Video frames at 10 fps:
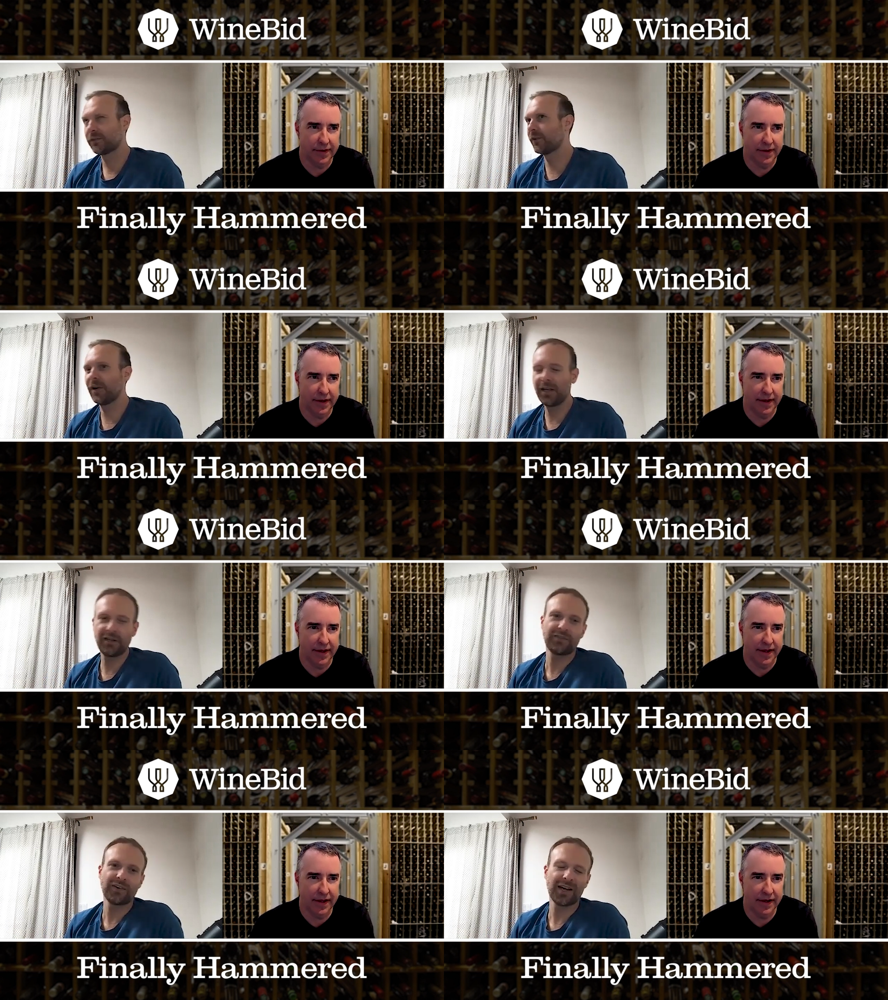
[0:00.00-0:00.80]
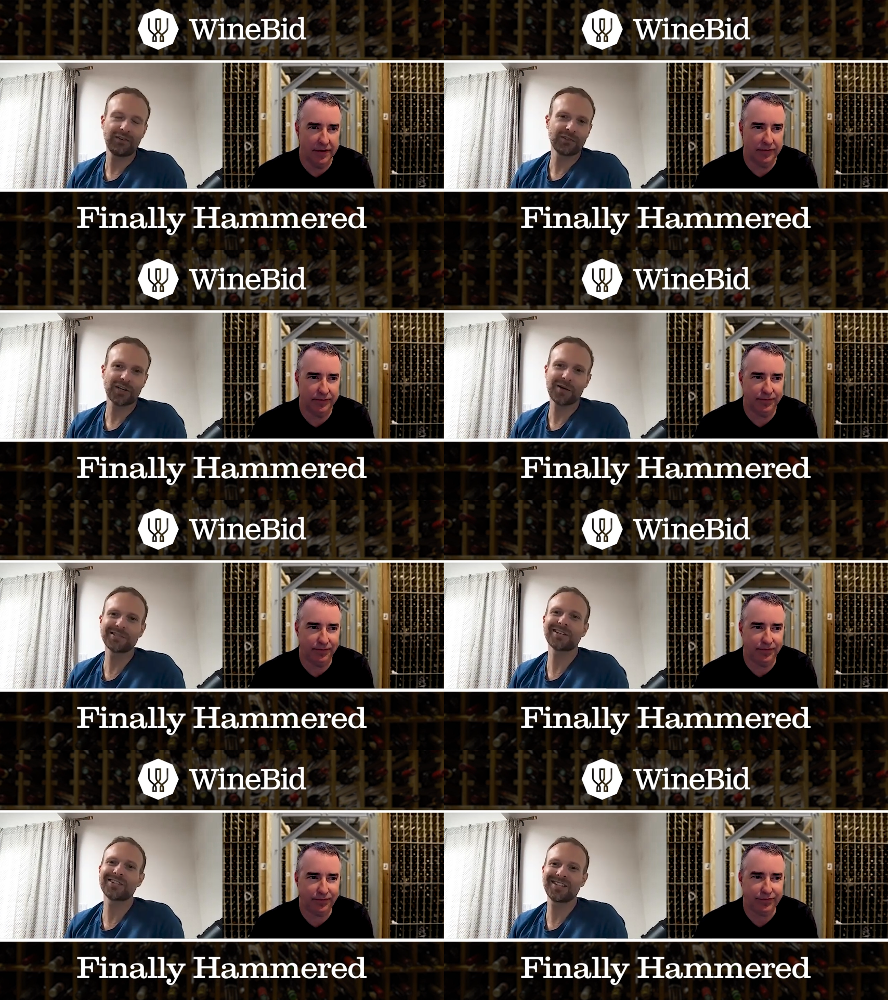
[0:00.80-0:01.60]
Speaker 1: for 85, which I
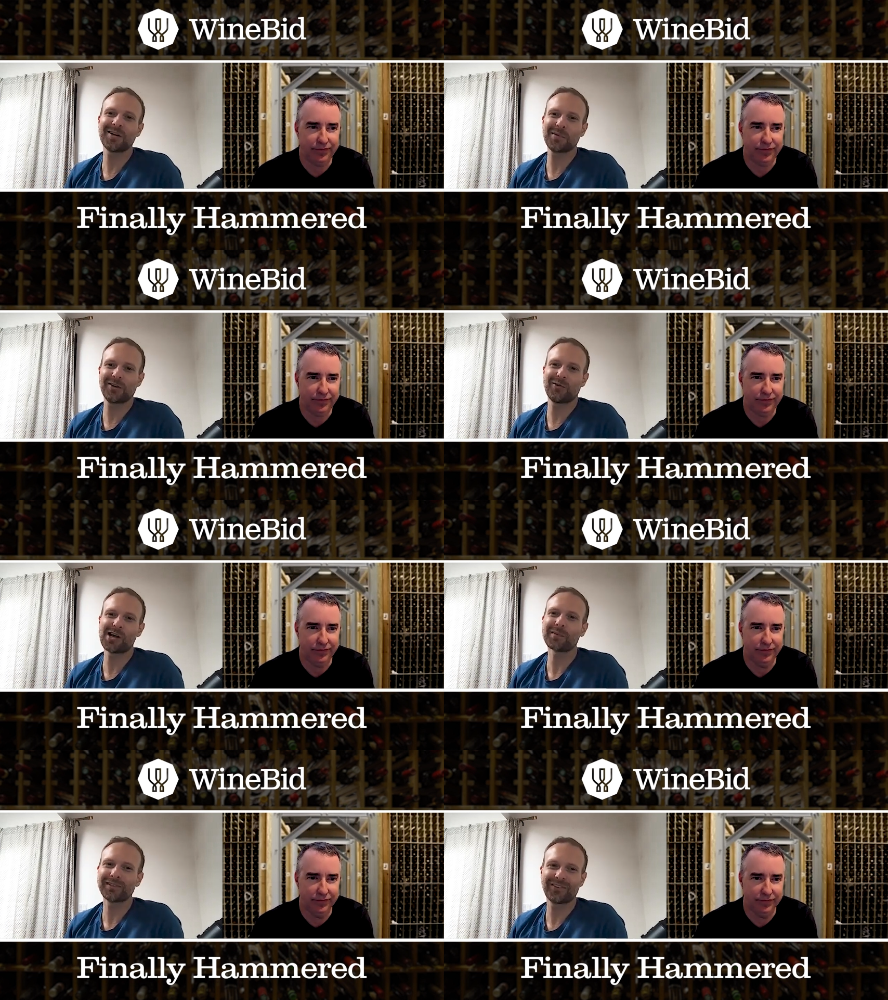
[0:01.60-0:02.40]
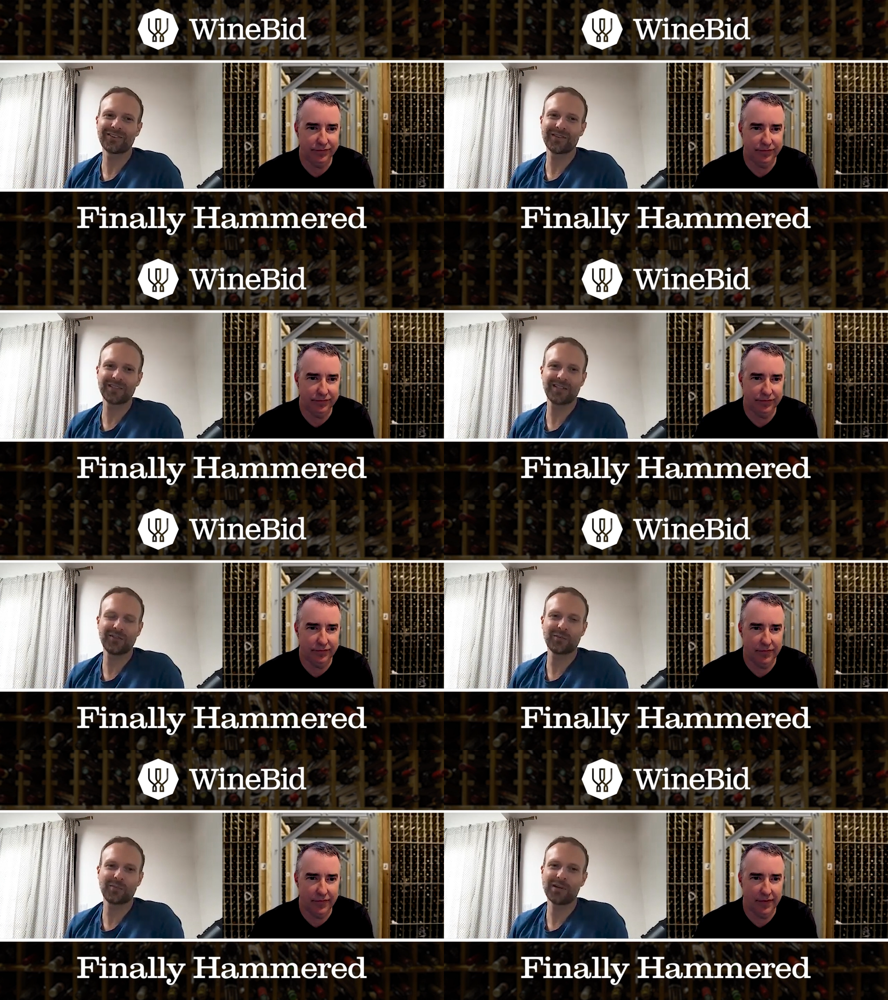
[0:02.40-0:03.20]
was actually thinking about grabbing the
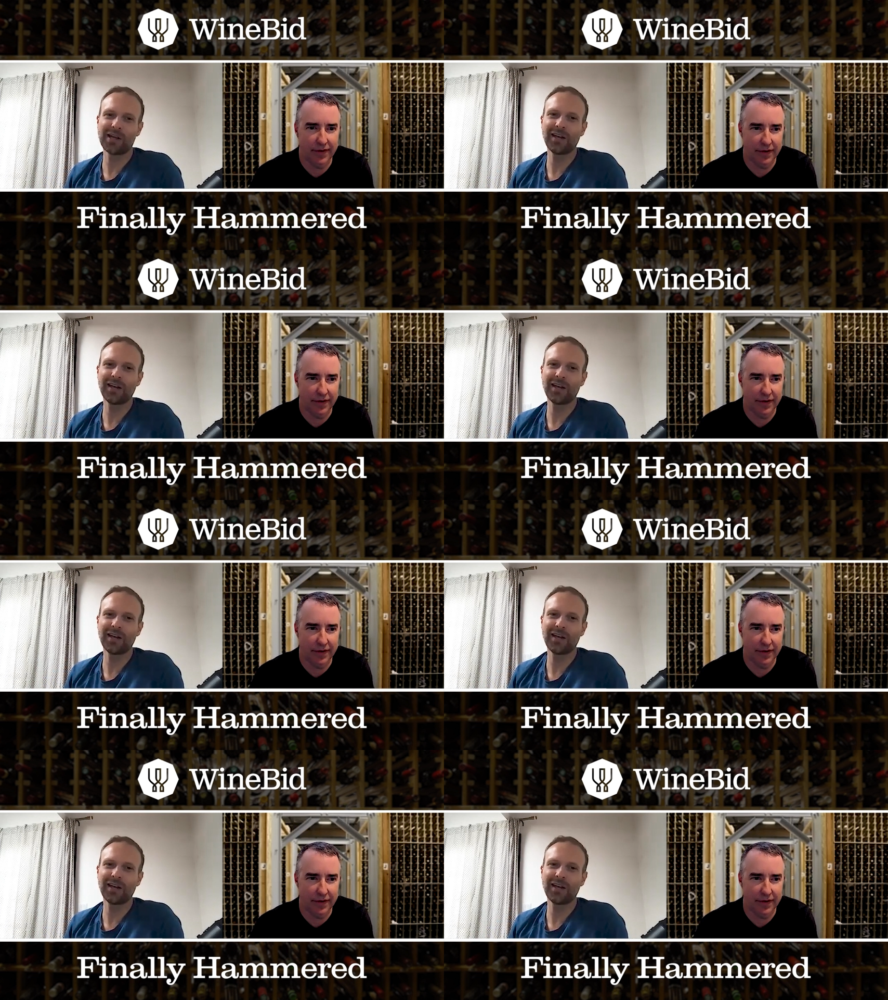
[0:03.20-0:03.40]
17 split.